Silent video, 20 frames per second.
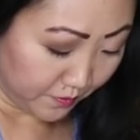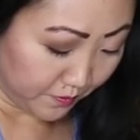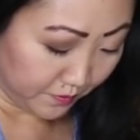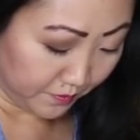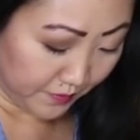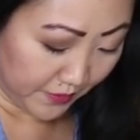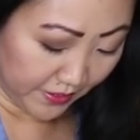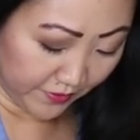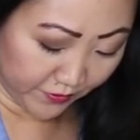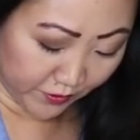
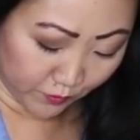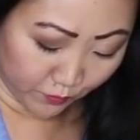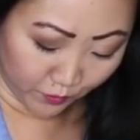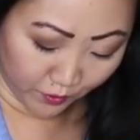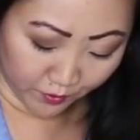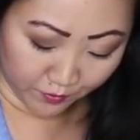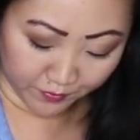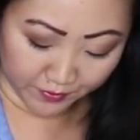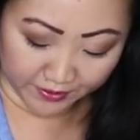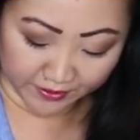You may have to
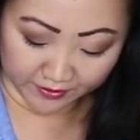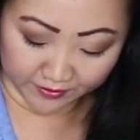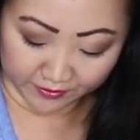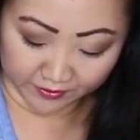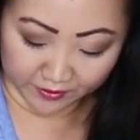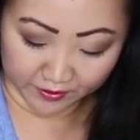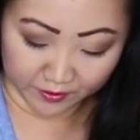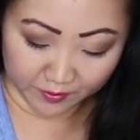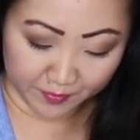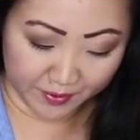work with it a
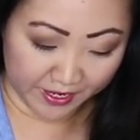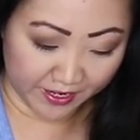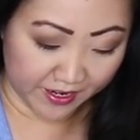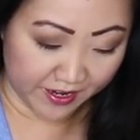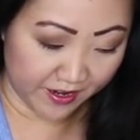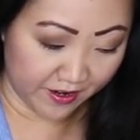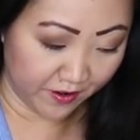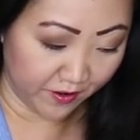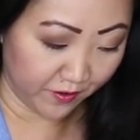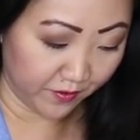little bit
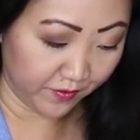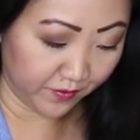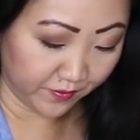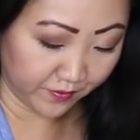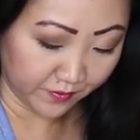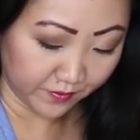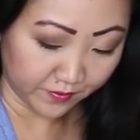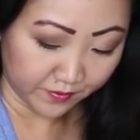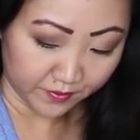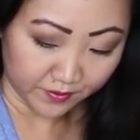here.
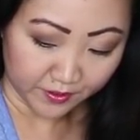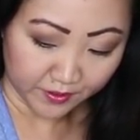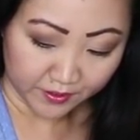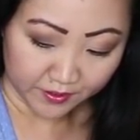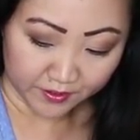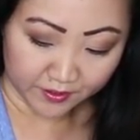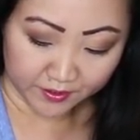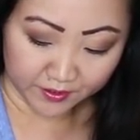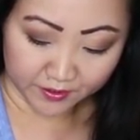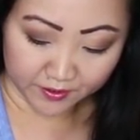
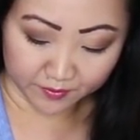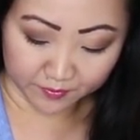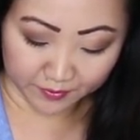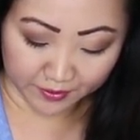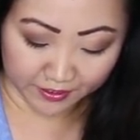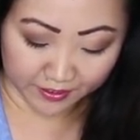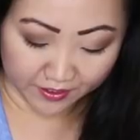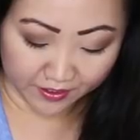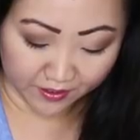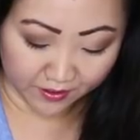There
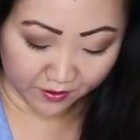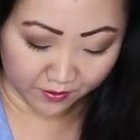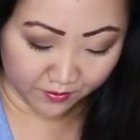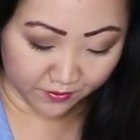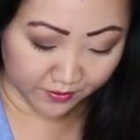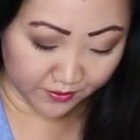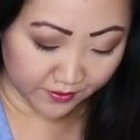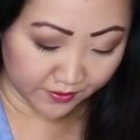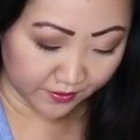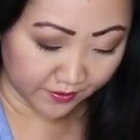we
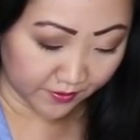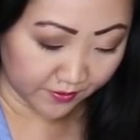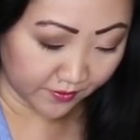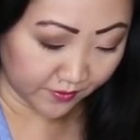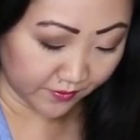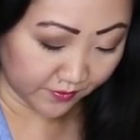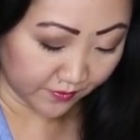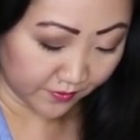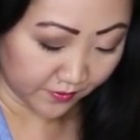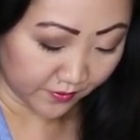go.
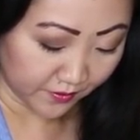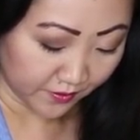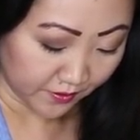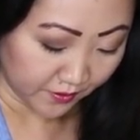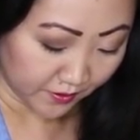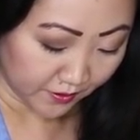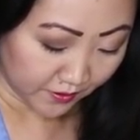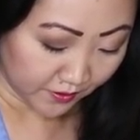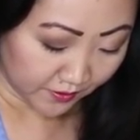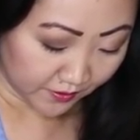
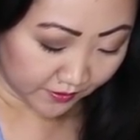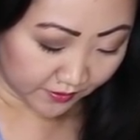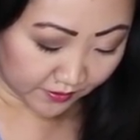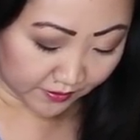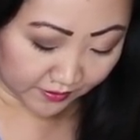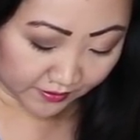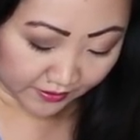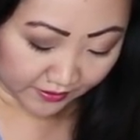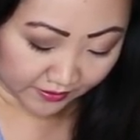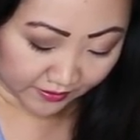
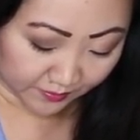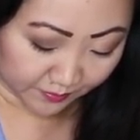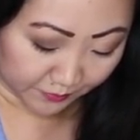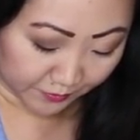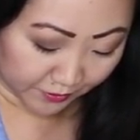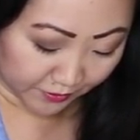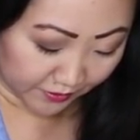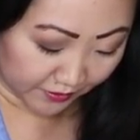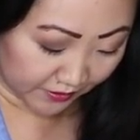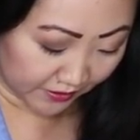It's got some
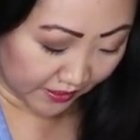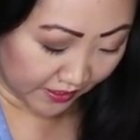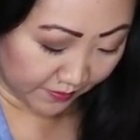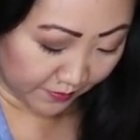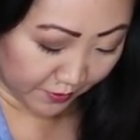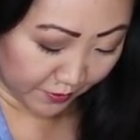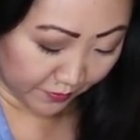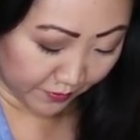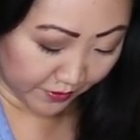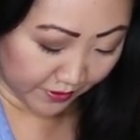good
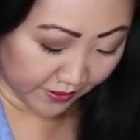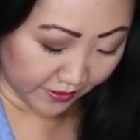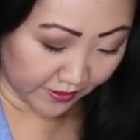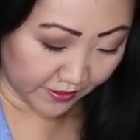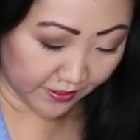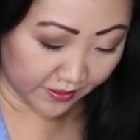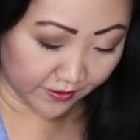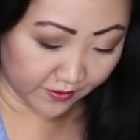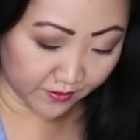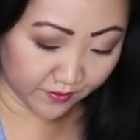steam going on
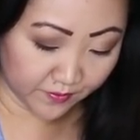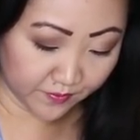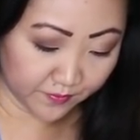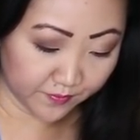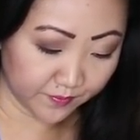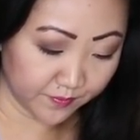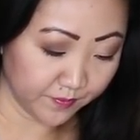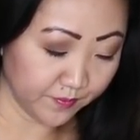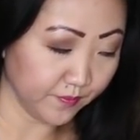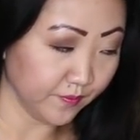here.
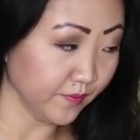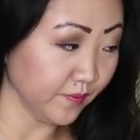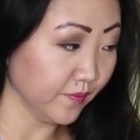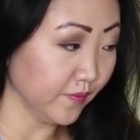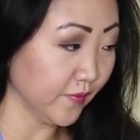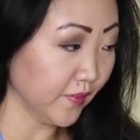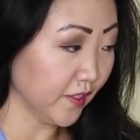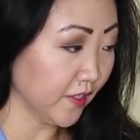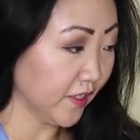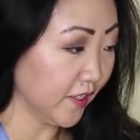
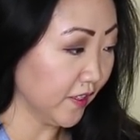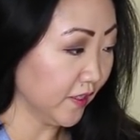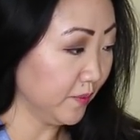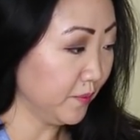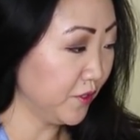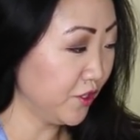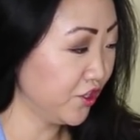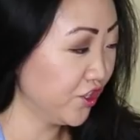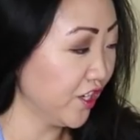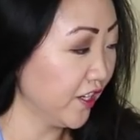
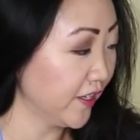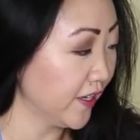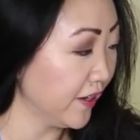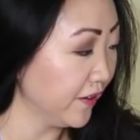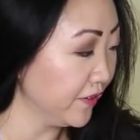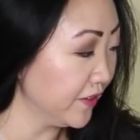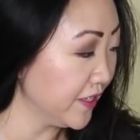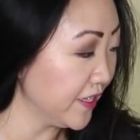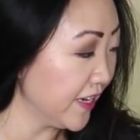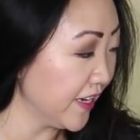Let me check
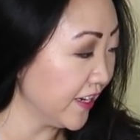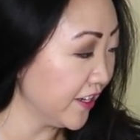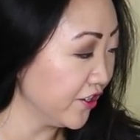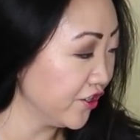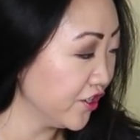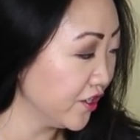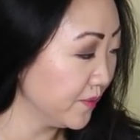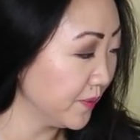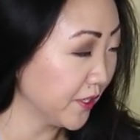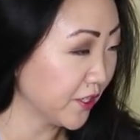out the
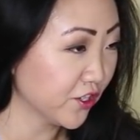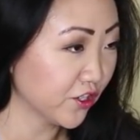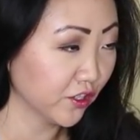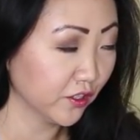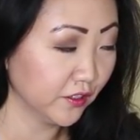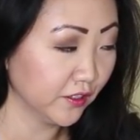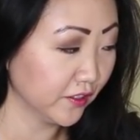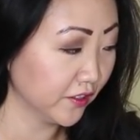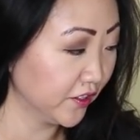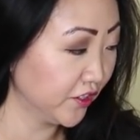edge to make sure
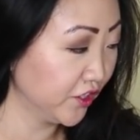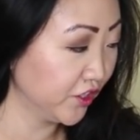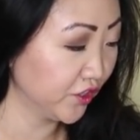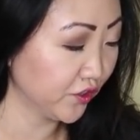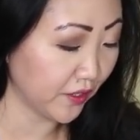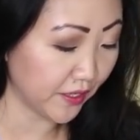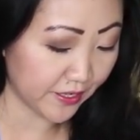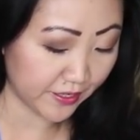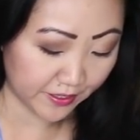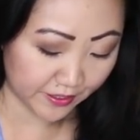it looks
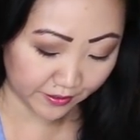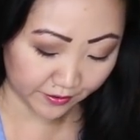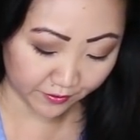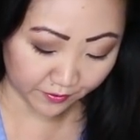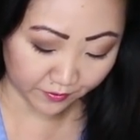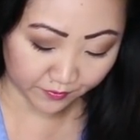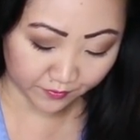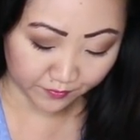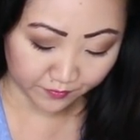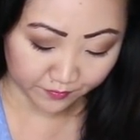straight here.